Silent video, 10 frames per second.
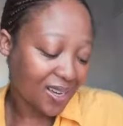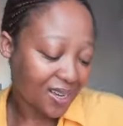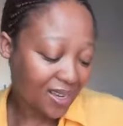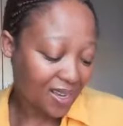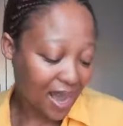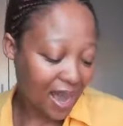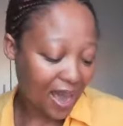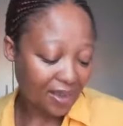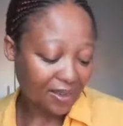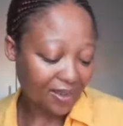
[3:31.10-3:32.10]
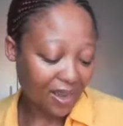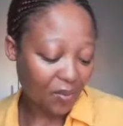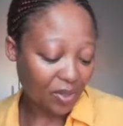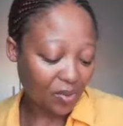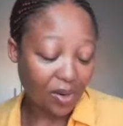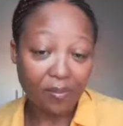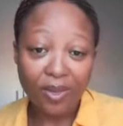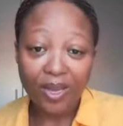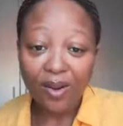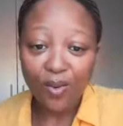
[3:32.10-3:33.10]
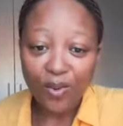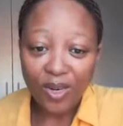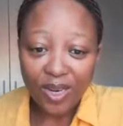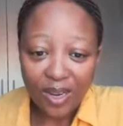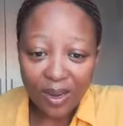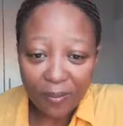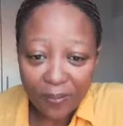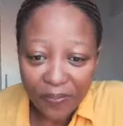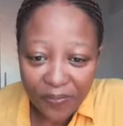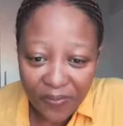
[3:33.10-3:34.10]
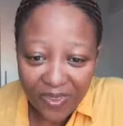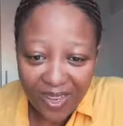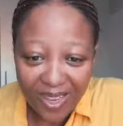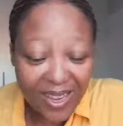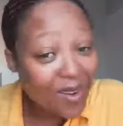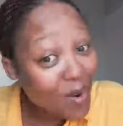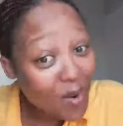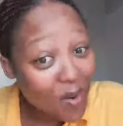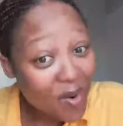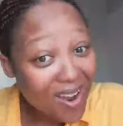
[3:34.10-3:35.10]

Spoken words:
yeah, I was gonna be alone here. Yo,